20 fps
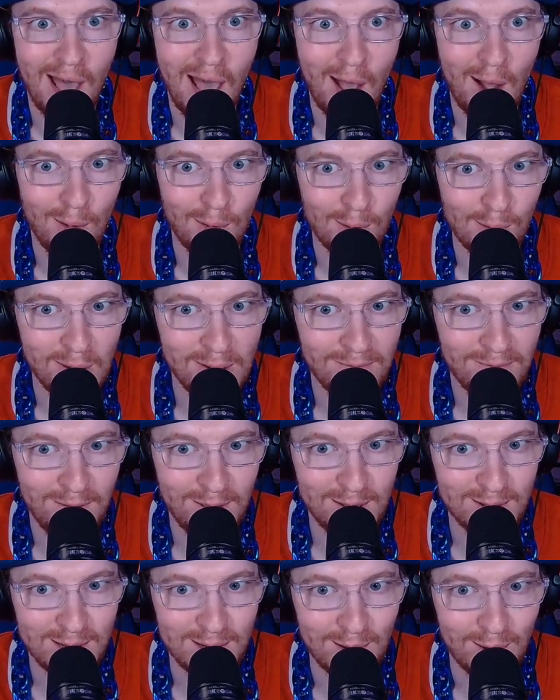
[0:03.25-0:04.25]
are we
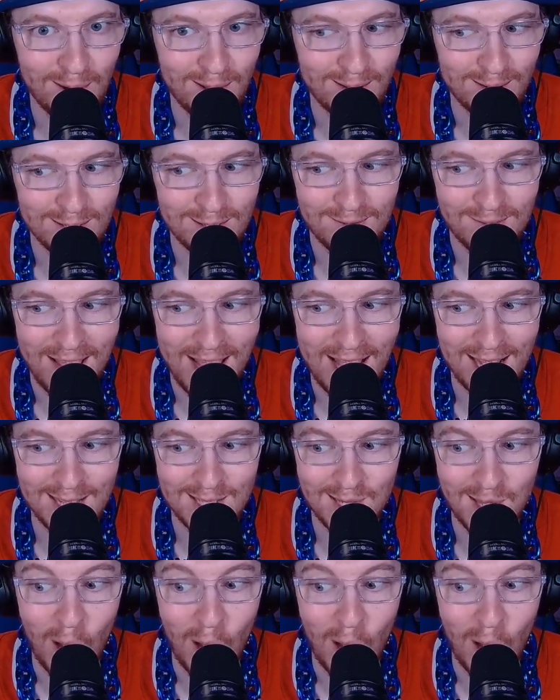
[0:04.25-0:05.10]
feeling, Oilers fans?